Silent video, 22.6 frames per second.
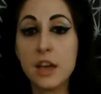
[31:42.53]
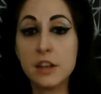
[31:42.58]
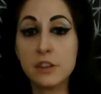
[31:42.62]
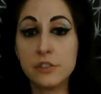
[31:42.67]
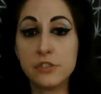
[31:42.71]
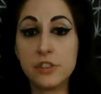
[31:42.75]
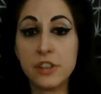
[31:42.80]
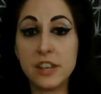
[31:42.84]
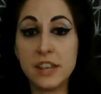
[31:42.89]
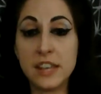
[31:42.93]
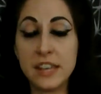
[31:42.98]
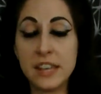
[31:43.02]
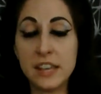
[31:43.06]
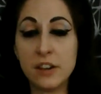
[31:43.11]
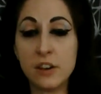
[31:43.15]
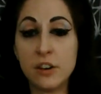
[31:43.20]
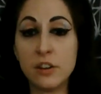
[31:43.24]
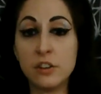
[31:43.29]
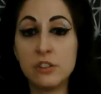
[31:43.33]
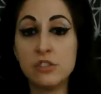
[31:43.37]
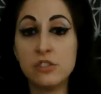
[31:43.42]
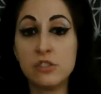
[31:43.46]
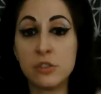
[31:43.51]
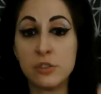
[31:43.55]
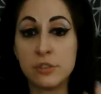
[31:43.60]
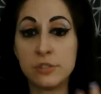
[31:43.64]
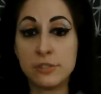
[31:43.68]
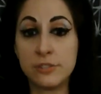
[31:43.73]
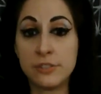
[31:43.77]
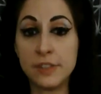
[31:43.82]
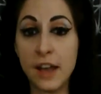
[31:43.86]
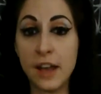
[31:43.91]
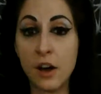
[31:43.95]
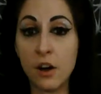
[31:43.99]
to heal
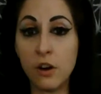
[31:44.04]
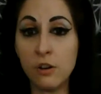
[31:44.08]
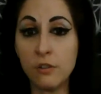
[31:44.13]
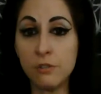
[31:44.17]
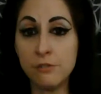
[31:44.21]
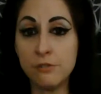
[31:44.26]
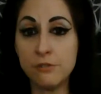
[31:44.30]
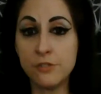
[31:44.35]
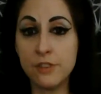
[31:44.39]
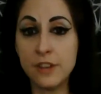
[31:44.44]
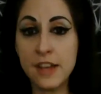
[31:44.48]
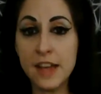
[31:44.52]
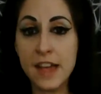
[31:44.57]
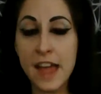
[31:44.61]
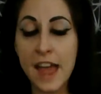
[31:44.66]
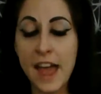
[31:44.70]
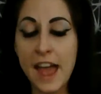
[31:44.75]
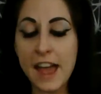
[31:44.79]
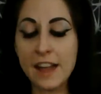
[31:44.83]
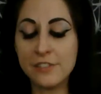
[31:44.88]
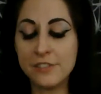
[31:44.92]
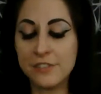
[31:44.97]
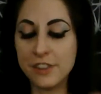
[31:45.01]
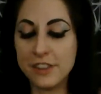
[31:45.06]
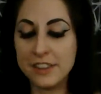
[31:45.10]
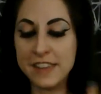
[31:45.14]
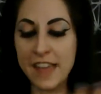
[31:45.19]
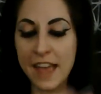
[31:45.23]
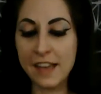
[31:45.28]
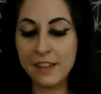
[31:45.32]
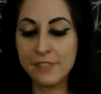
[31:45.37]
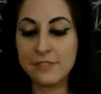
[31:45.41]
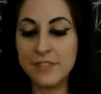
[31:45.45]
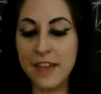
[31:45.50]
yourself and to
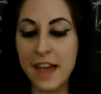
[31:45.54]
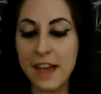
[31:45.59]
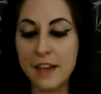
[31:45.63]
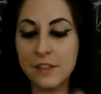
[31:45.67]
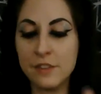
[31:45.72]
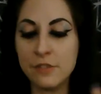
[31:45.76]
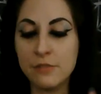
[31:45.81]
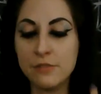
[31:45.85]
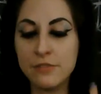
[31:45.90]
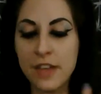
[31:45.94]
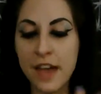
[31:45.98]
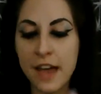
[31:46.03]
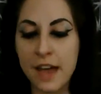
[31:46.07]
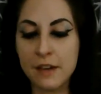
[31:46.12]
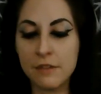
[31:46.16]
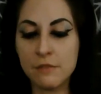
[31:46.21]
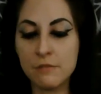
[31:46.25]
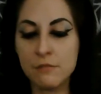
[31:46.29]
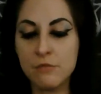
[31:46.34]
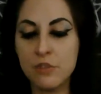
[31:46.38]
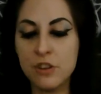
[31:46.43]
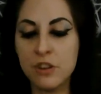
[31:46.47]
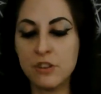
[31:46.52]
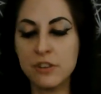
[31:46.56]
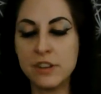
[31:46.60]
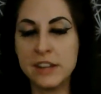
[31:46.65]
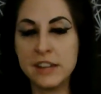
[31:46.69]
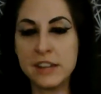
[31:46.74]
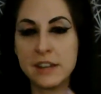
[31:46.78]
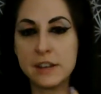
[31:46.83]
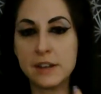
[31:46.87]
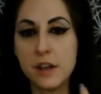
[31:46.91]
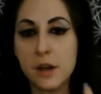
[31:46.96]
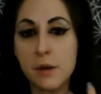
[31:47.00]
get that
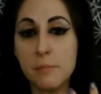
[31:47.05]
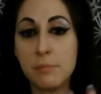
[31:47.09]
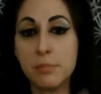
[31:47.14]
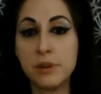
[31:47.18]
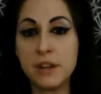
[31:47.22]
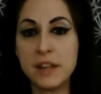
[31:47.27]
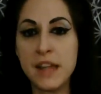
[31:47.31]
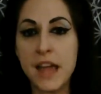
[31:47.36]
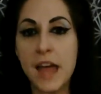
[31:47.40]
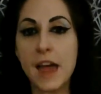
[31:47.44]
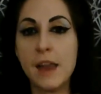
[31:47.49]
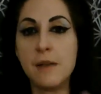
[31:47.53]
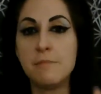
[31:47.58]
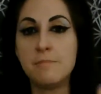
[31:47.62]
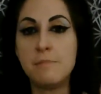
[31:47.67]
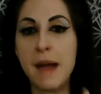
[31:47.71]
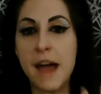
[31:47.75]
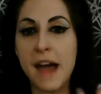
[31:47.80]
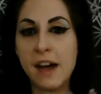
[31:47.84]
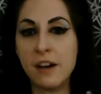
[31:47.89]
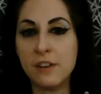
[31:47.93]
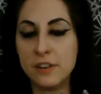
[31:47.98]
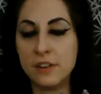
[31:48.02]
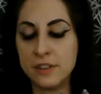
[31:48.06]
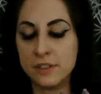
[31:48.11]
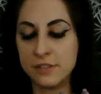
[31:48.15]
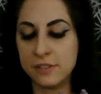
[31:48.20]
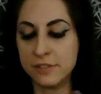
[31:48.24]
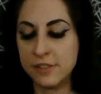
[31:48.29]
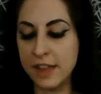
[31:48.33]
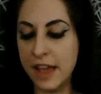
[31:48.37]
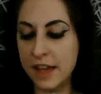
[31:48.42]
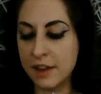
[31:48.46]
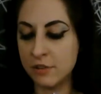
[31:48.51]
really complete and balanced
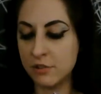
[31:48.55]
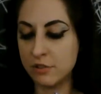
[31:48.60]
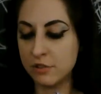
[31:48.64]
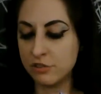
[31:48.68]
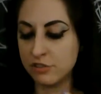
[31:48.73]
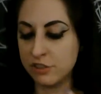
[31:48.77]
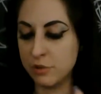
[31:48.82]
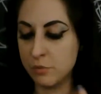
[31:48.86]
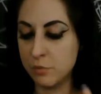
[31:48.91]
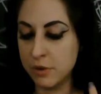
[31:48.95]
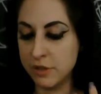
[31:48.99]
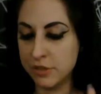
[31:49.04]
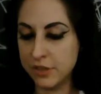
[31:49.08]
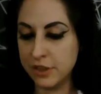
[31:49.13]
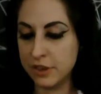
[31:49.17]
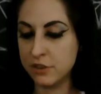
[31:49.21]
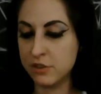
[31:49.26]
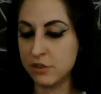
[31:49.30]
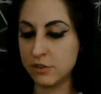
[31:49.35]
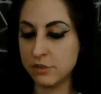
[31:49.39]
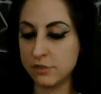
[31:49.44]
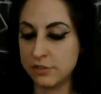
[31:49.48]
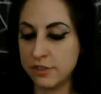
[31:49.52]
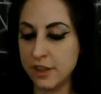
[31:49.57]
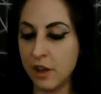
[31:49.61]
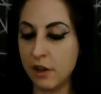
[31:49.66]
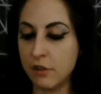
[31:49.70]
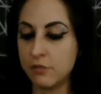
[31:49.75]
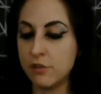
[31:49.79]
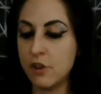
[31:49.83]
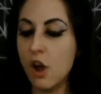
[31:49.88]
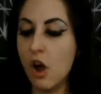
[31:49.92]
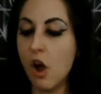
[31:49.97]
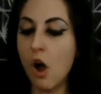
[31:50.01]
energy within yourself.
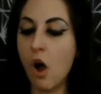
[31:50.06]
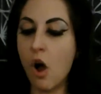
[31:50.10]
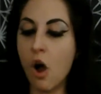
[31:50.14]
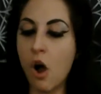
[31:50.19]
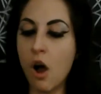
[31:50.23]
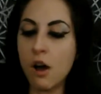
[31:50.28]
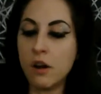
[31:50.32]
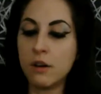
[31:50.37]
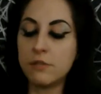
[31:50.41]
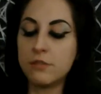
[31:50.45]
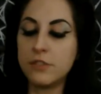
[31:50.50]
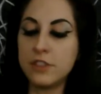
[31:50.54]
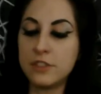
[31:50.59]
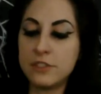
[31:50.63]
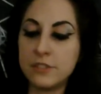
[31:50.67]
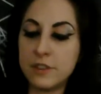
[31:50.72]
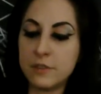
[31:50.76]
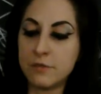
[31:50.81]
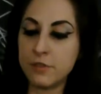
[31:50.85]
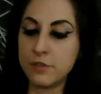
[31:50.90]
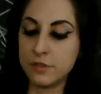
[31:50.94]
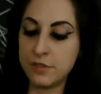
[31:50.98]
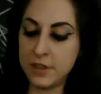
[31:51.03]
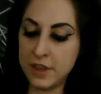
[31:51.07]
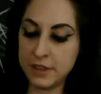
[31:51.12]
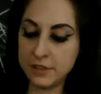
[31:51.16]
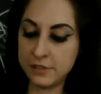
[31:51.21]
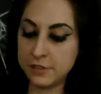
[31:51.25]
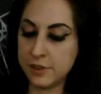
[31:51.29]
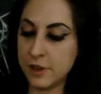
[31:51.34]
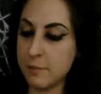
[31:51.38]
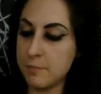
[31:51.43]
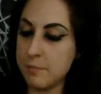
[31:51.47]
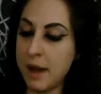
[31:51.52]
All of these different things
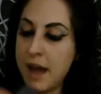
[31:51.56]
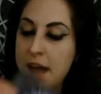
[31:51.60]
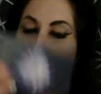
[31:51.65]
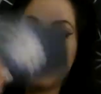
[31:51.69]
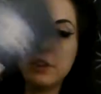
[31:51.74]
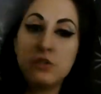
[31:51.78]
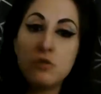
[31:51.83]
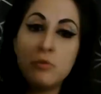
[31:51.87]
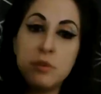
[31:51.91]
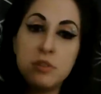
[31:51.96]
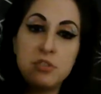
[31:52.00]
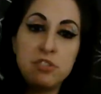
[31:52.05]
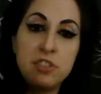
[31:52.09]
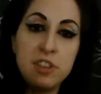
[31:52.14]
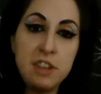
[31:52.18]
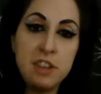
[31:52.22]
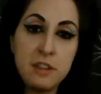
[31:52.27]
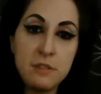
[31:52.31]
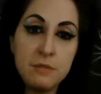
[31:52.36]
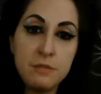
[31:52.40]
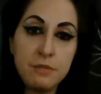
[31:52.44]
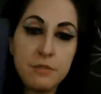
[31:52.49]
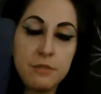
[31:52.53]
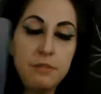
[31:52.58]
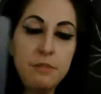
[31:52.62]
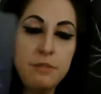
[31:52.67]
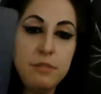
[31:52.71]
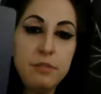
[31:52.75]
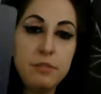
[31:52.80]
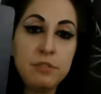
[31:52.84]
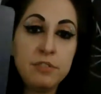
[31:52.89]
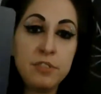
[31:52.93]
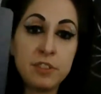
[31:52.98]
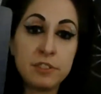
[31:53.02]
combine to achieve
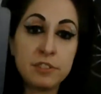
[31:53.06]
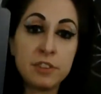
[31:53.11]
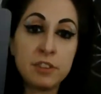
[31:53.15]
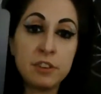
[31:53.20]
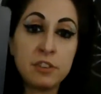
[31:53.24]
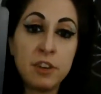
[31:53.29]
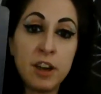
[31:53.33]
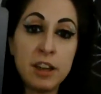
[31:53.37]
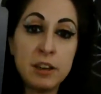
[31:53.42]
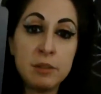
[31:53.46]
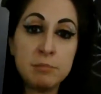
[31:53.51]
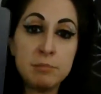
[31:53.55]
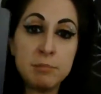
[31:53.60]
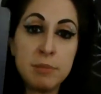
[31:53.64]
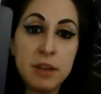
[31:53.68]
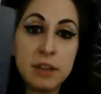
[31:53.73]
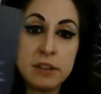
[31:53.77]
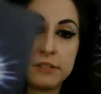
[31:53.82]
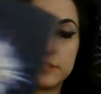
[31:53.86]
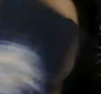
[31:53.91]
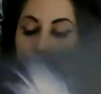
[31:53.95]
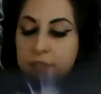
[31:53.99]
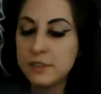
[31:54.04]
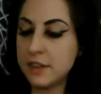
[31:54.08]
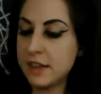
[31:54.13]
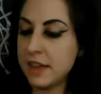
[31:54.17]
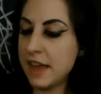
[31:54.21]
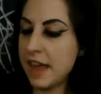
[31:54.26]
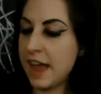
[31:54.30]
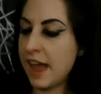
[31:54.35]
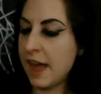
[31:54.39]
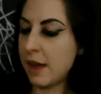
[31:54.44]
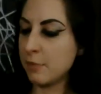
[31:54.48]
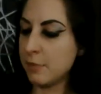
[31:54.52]
this enlightenment.
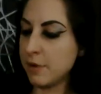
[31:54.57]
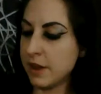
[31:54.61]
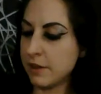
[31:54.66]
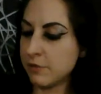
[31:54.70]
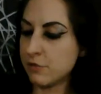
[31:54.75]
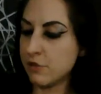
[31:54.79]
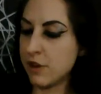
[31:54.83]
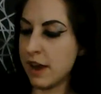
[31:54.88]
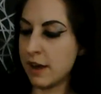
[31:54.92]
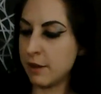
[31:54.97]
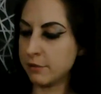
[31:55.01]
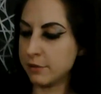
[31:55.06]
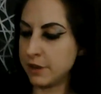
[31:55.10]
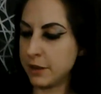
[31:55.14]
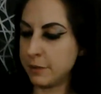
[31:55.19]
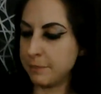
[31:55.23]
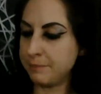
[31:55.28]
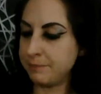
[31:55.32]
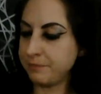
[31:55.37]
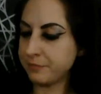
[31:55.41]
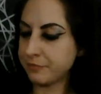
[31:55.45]
And we have grounding.